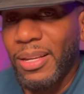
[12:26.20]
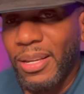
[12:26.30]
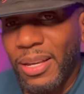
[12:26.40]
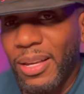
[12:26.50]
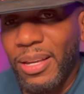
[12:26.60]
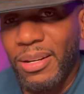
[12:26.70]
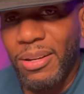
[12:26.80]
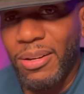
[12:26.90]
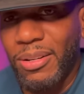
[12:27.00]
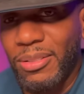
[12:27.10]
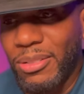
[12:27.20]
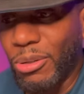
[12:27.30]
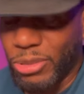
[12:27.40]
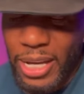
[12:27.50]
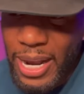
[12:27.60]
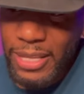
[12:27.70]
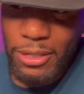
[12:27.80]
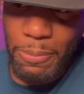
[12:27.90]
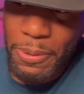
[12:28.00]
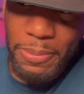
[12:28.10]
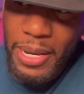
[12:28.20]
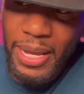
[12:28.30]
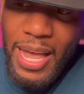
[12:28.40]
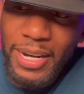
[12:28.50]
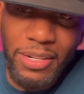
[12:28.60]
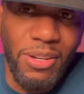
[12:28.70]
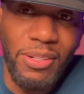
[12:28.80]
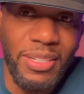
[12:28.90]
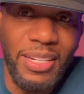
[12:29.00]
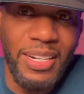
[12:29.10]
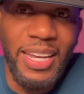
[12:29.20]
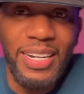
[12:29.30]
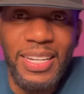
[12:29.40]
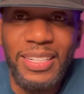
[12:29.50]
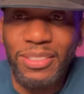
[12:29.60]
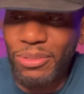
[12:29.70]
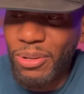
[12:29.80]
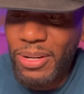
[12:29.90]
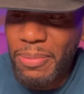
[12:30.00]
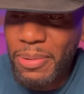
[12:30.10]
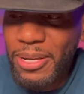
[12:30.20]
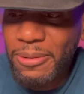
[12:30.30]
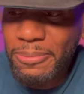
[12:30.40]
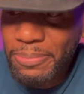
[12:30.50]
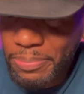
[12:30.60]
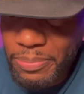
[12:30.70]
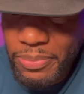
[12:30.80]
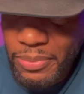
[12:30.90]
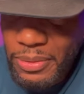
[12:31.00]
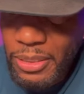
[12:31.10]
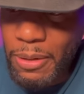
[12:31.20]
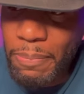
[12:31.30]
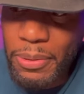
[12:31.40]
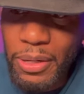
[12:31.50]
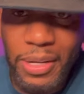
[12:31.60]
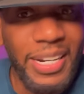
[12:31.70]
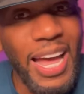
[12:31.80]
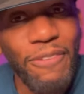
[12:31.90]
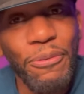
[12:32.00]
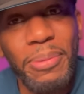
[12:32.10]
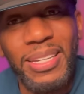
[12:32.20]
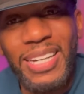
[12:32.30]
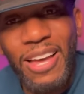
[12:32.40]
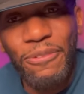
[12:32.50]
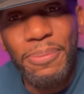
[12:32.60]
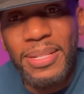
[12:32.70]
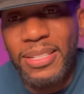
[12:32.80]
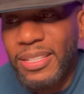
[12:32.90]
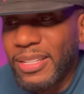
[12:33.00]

And uh, you know, shout out to the people that got dunks in their list. You know what I mean? But uh, not for me, not for me.